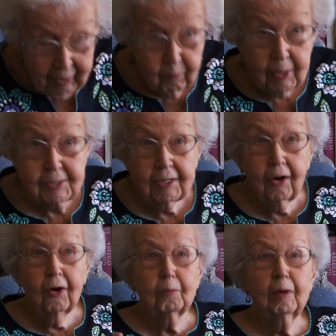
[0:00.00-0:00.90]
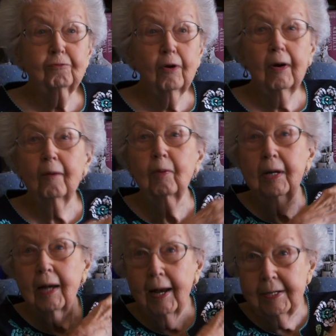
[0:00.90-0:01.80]
wasn't long before I
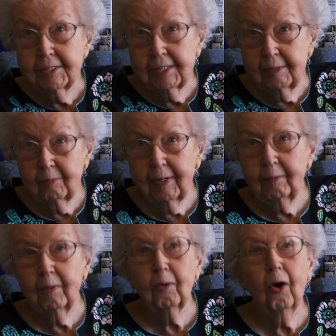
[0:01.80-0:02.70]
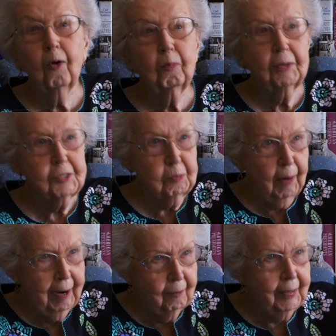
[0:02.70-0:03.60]
realized that we were all
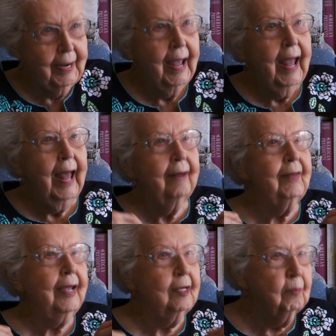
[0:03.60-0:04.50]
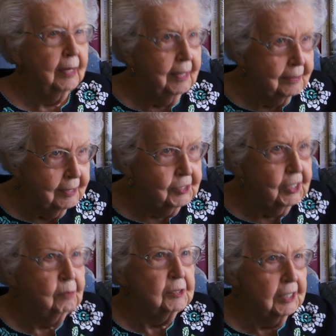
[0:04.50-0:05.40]
perspiring, and they had been in the
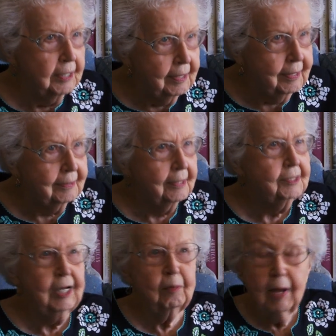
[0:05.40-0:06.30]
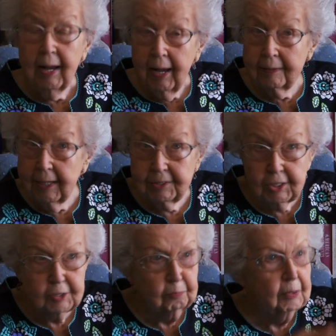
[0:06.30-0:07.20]
Jeep, sitting in the Jeep, and they
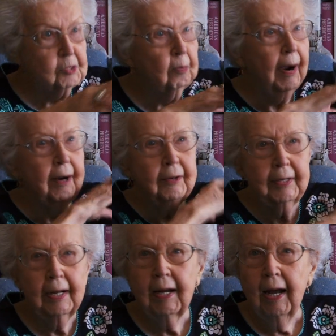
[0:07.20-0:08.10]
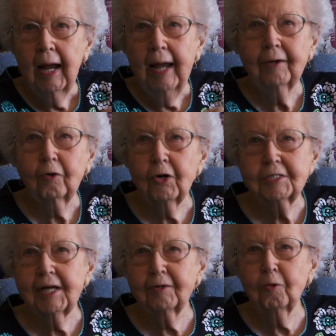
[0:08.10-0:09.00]
just perspired. And of
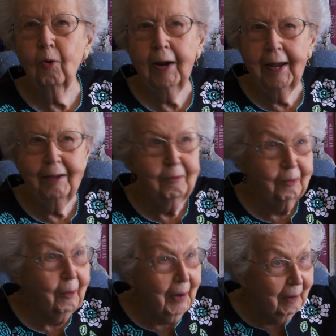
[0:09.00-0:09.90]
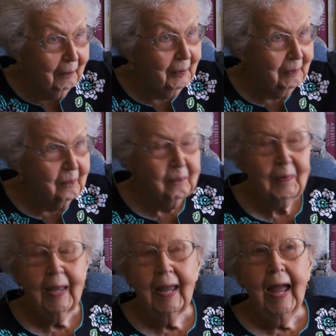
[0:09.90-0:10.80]
course, that gray, you know how it.
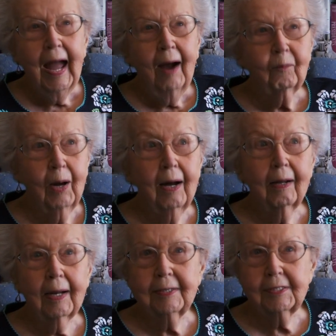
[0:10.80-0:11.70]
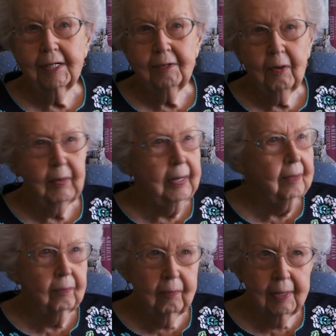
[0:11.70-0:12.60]
Well, I tell you,
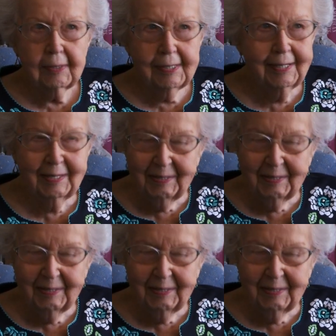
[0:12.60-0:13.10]
it was.